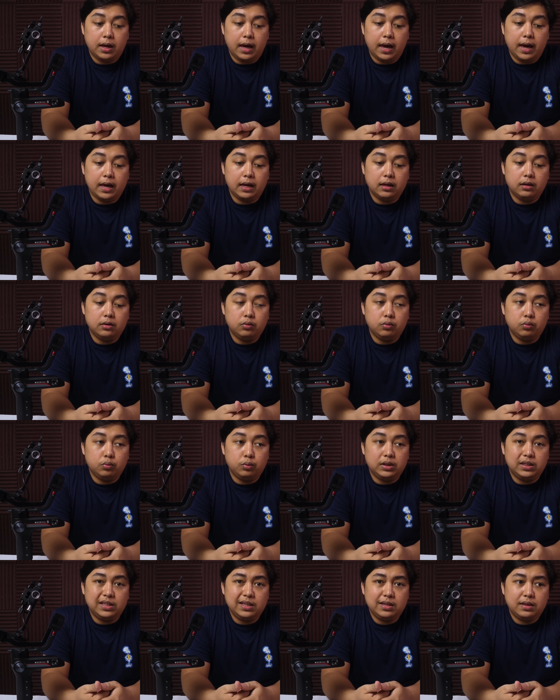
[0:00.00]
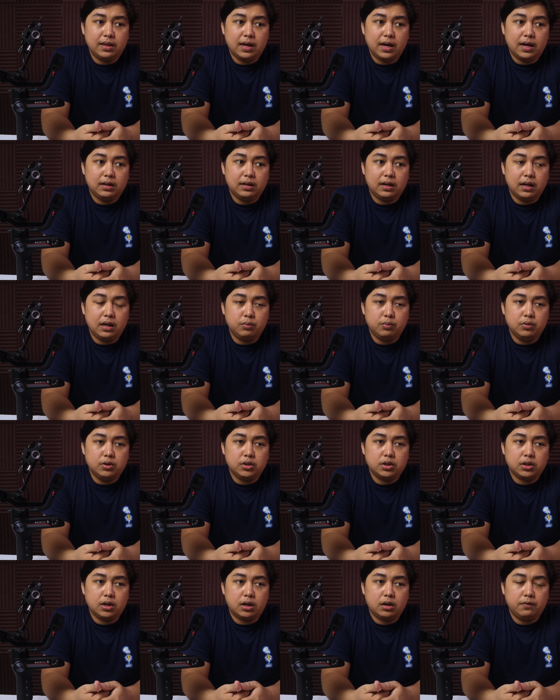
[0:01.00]
And we did that and we
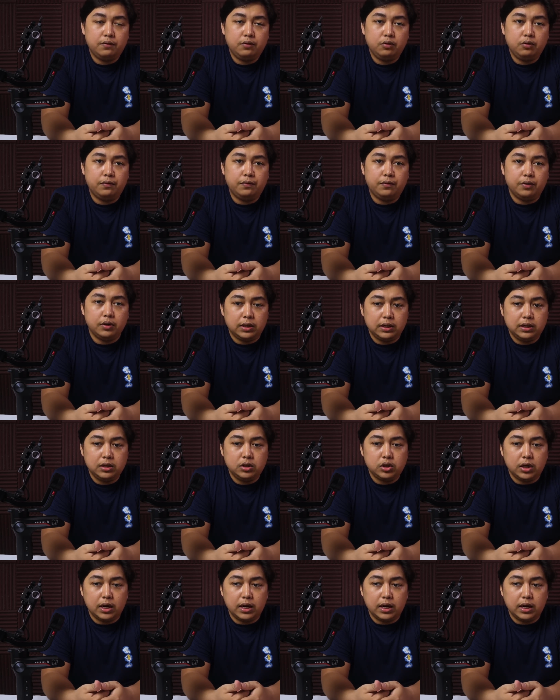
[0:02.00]
shot a few footage,